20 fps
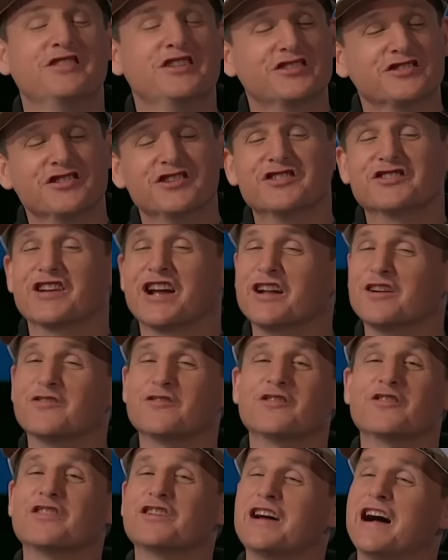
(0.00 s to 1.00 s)
this is I
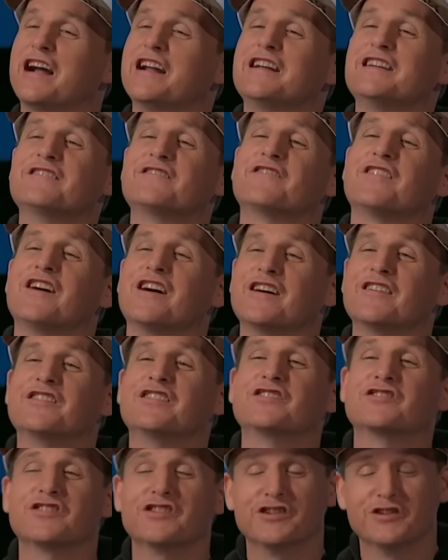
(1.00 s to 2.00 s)
don't, I didn't find
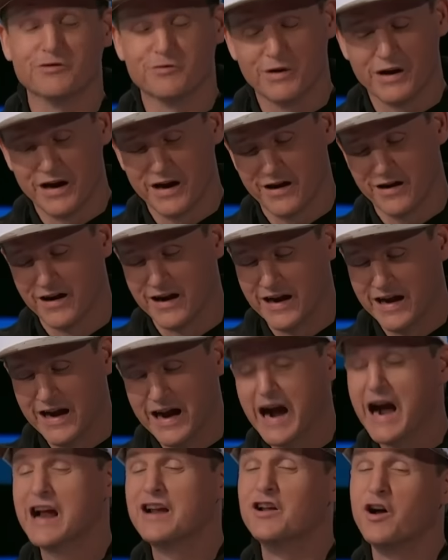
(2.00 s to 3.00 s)
this anywhere.
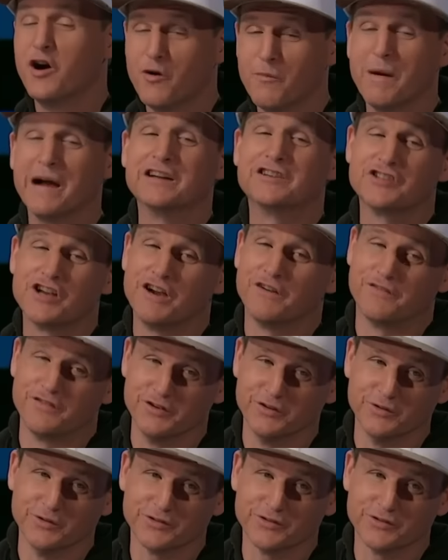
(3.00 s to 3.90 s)
I know my jet fuels.